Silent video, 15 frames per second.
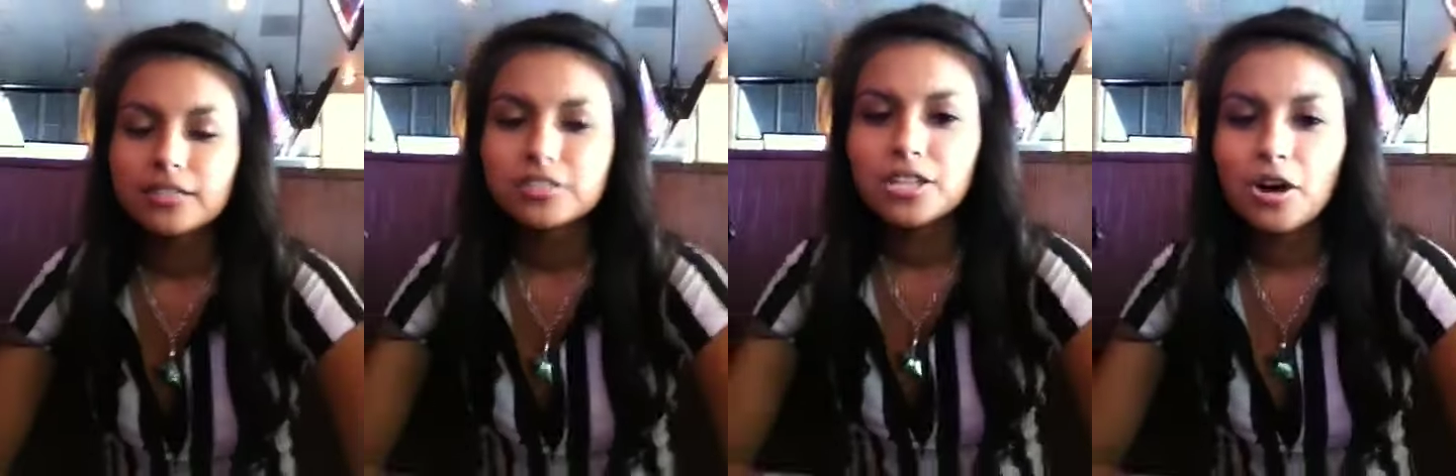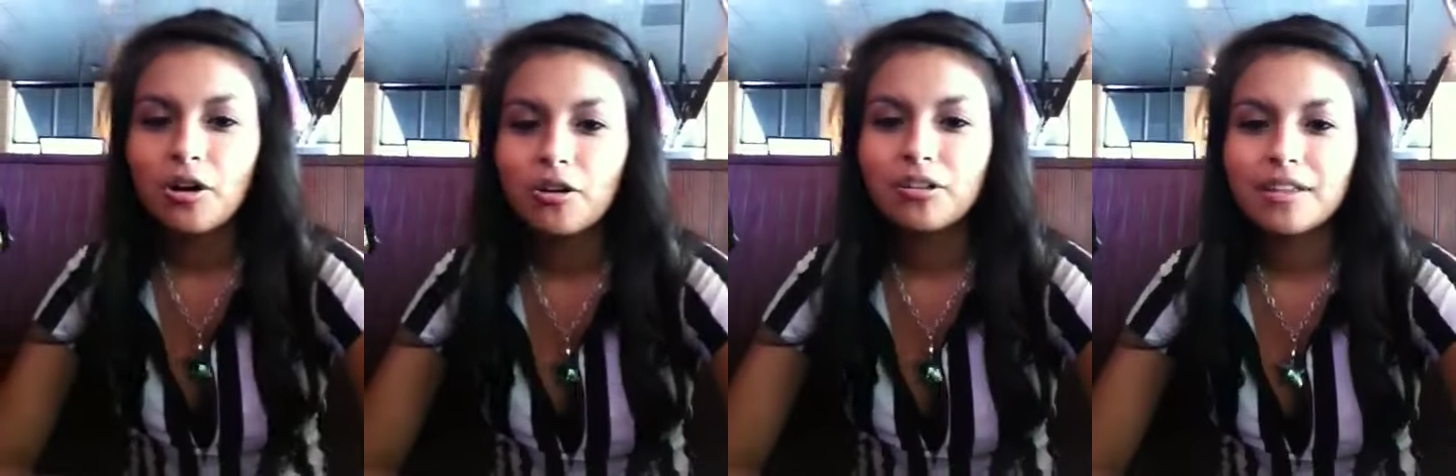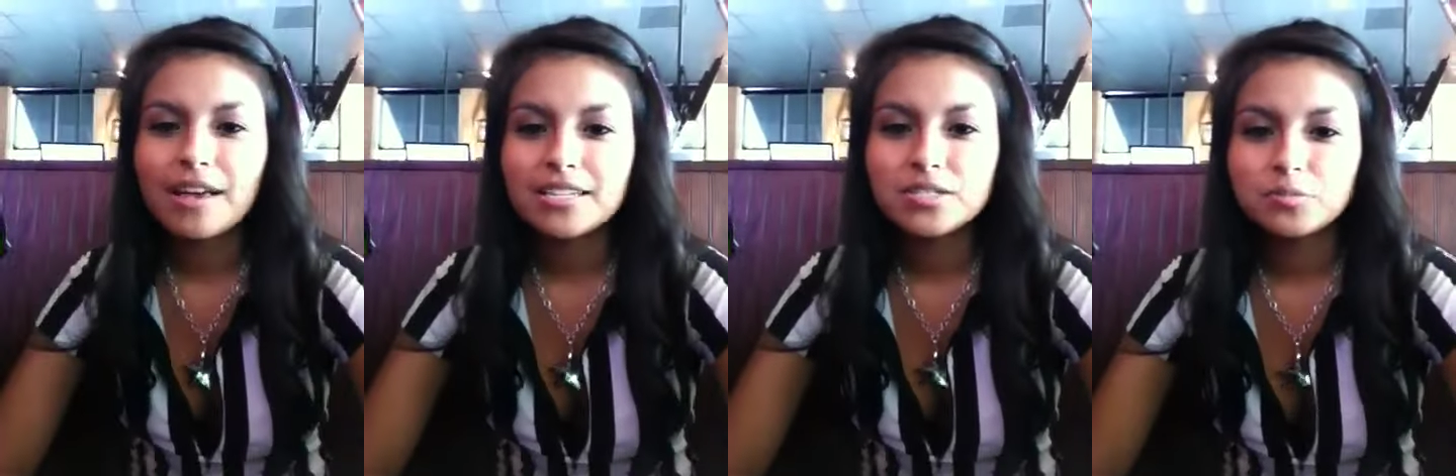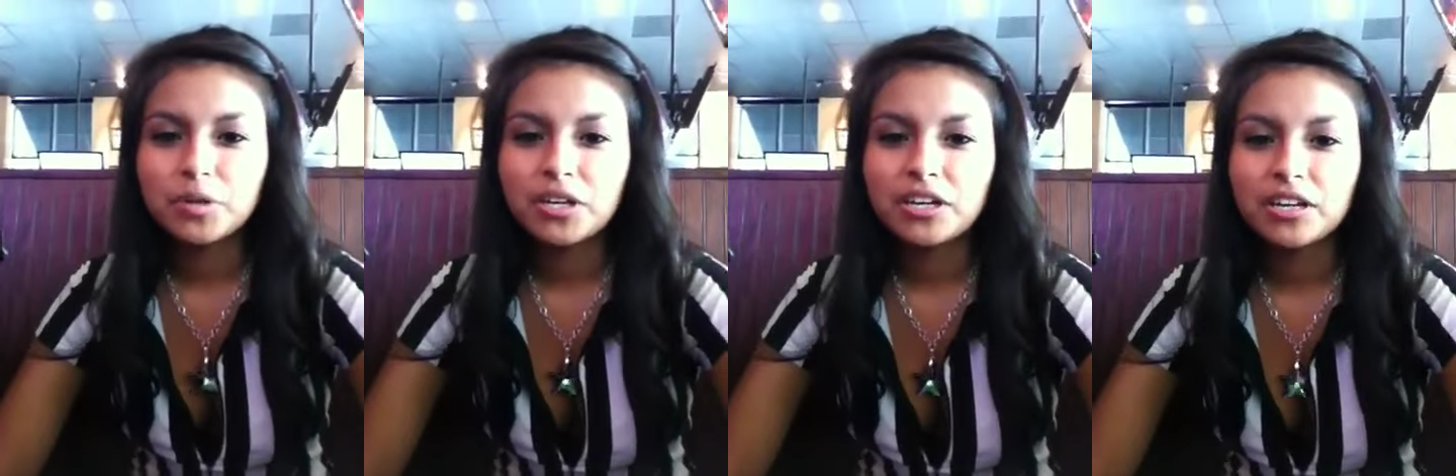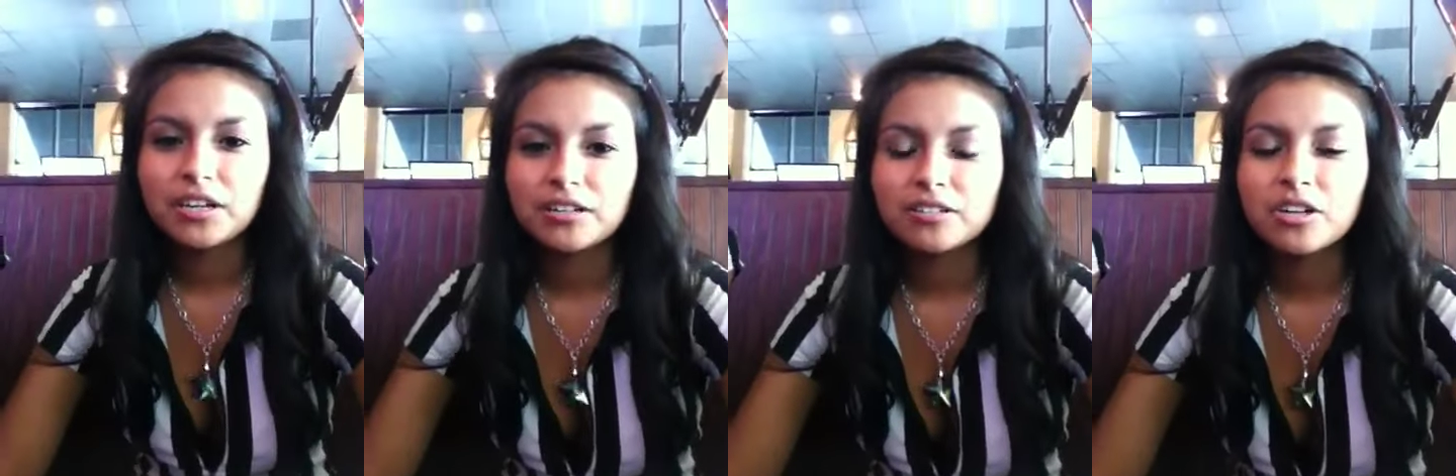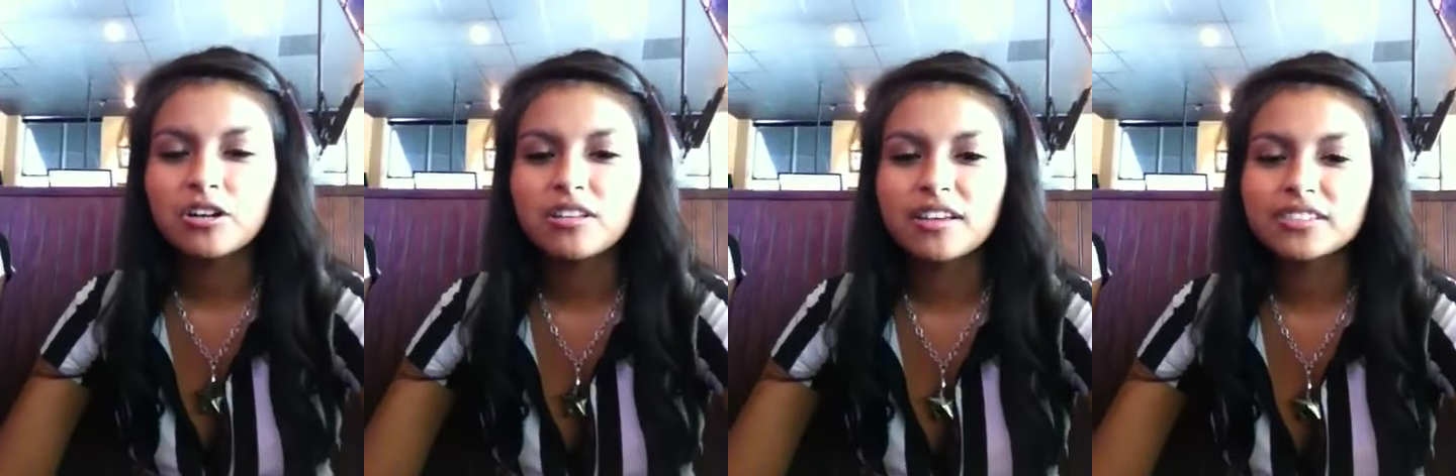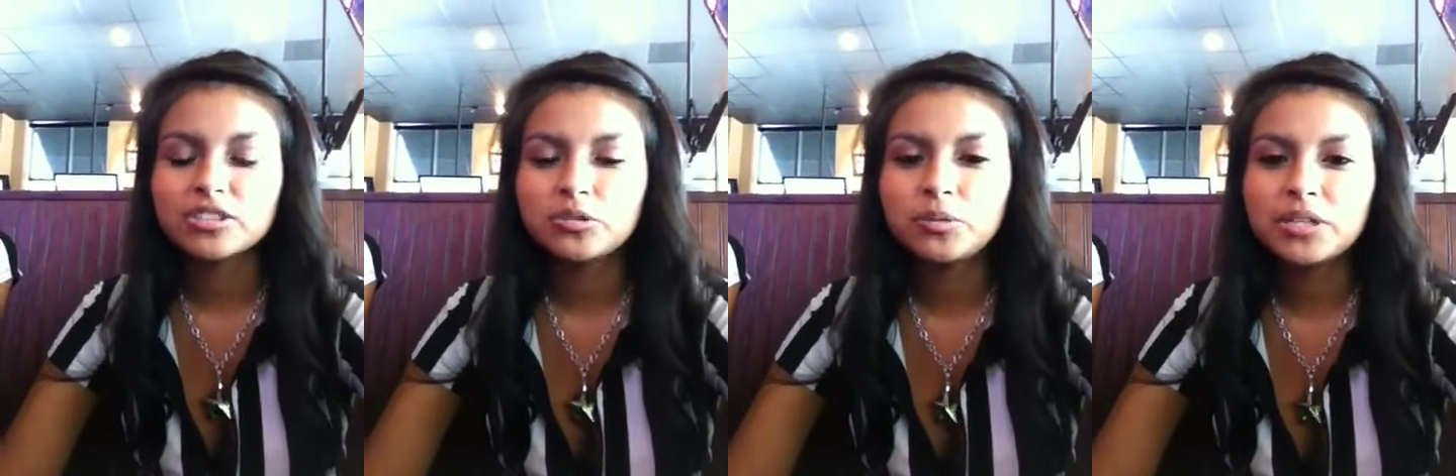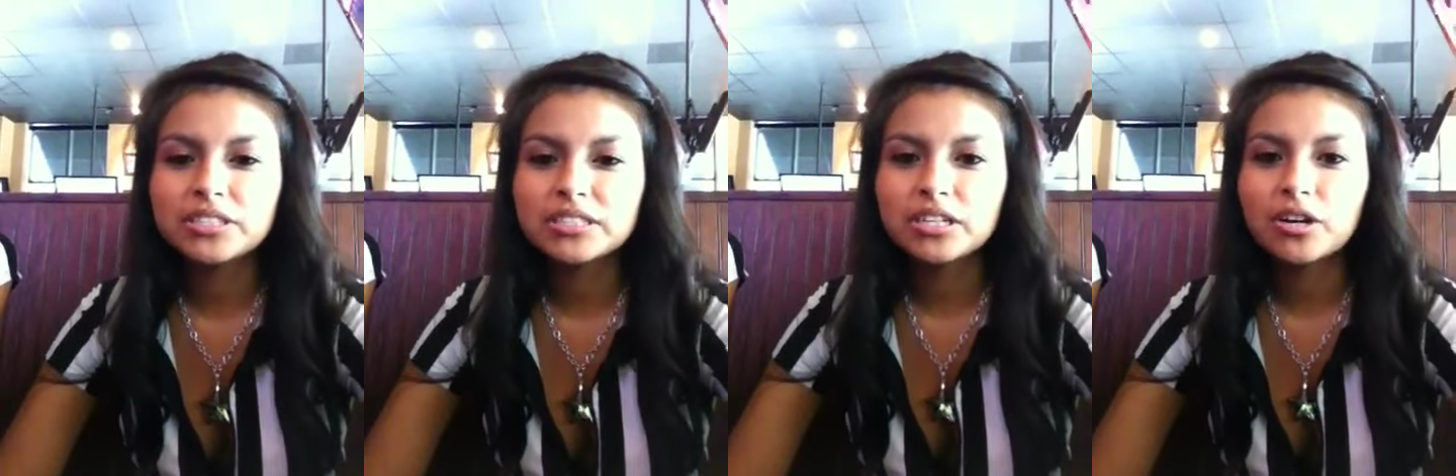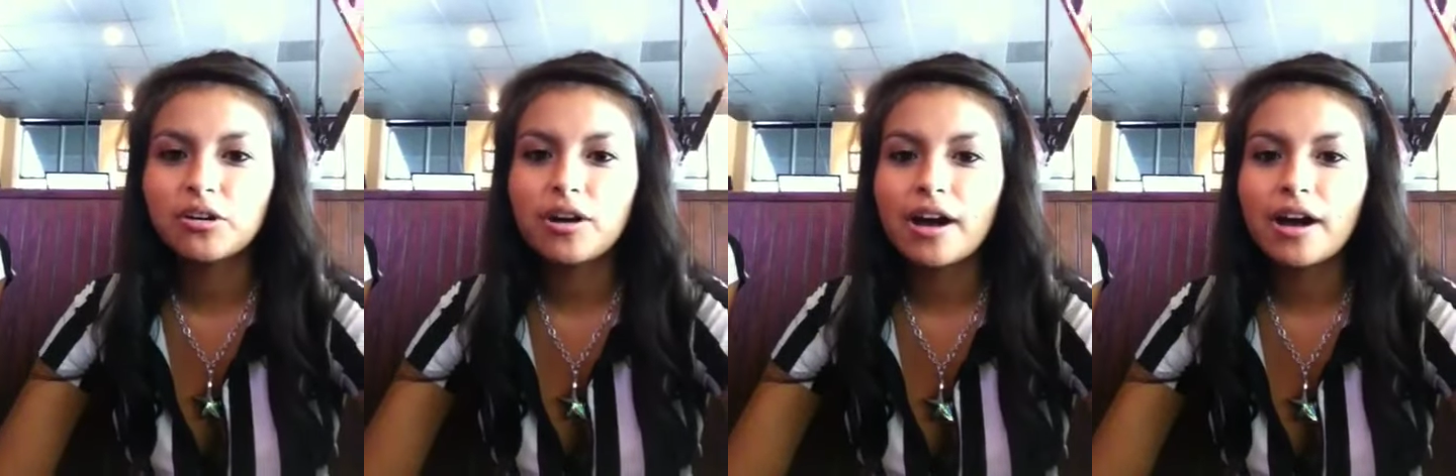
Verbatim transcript: So last week, no, like two weeks ago,